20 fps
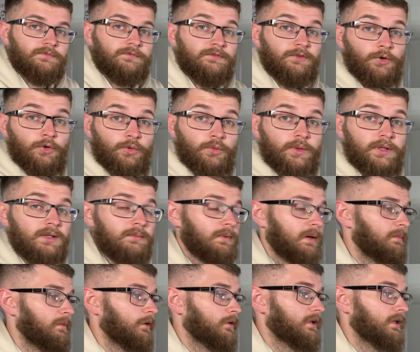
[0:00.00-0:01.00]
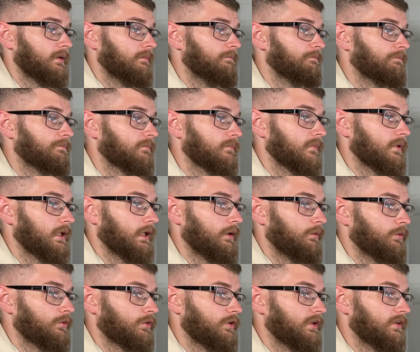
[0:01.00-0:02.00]
£4 in my pocket, I
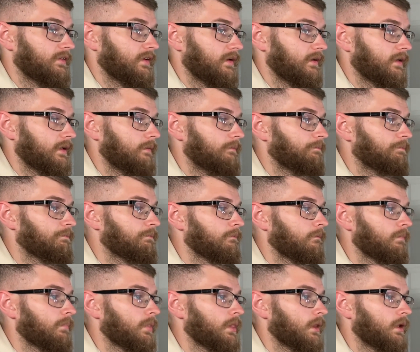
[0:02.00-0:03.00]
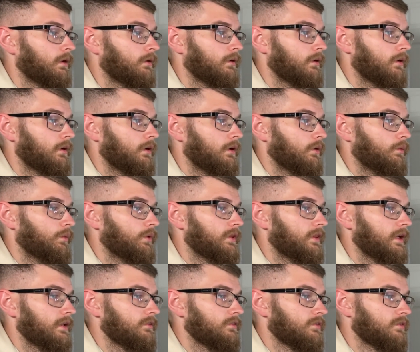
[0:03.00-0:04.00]
was going to take it. We
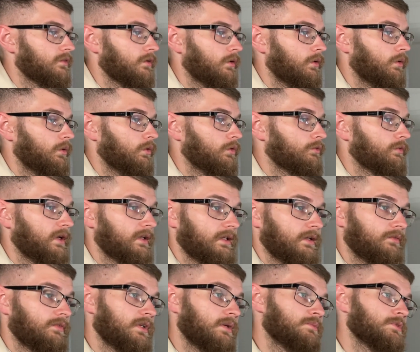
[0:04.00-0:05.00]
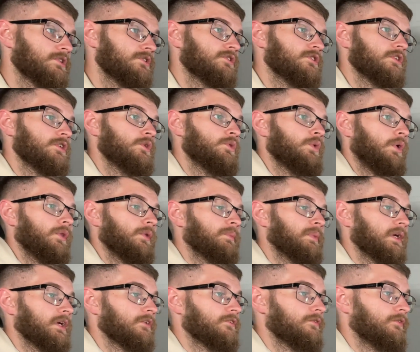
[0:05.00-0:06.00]
then sold Red Dead Redemption 2 on the
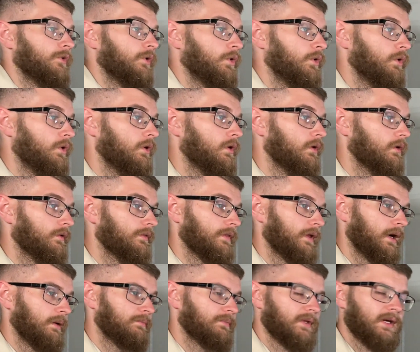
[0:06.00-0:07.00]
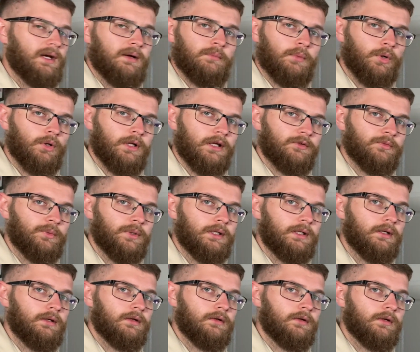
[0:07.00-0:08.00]
PS4 that I think I bought last
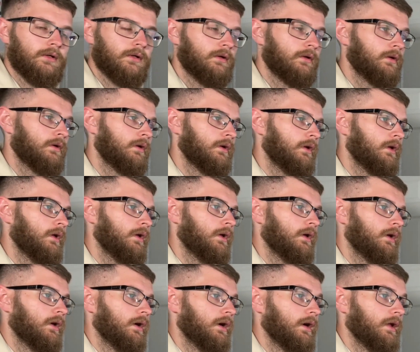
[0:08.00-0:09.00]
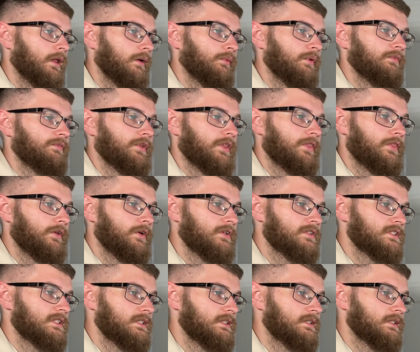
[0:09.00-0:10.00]
week. That went for
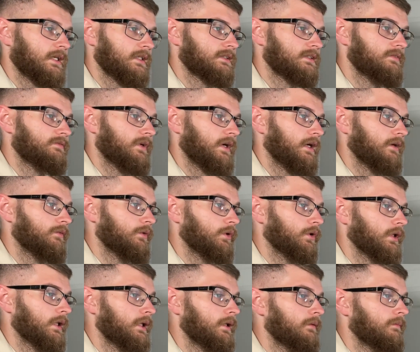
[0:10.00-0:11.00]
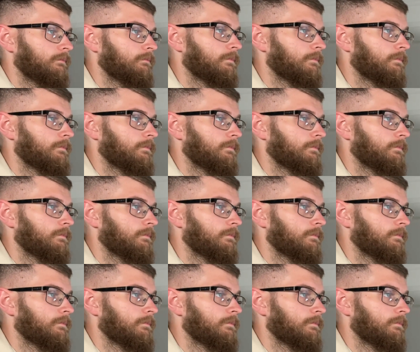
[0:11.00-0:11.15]
$13.95 all in.